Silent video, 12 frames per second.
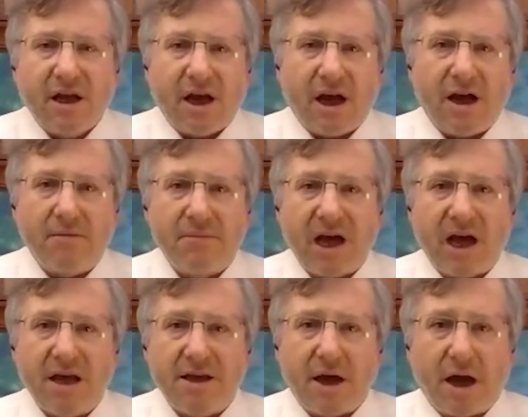
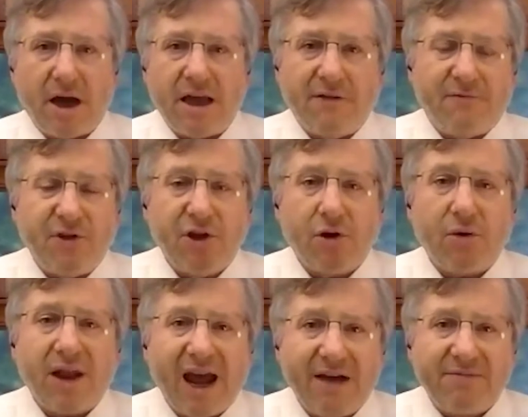um, if you
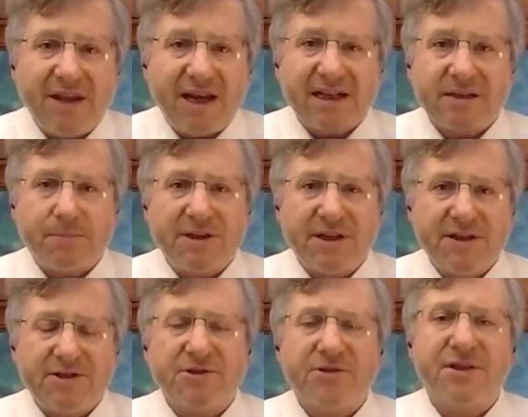don't have that
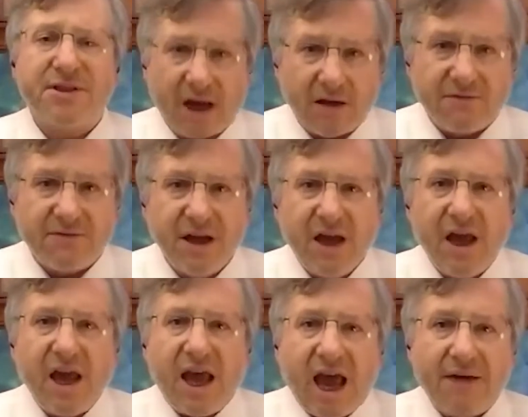expertise yourself,
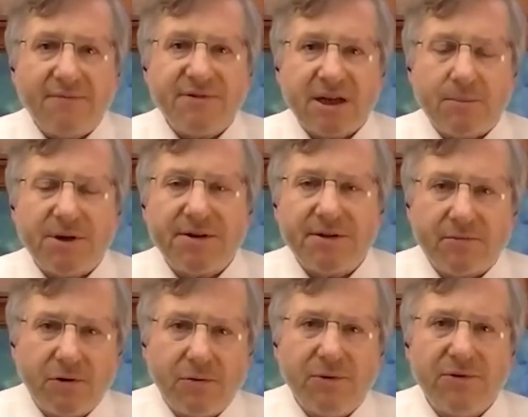have someone in the
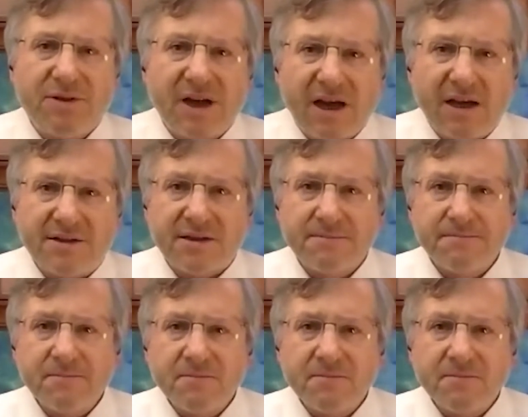room who does.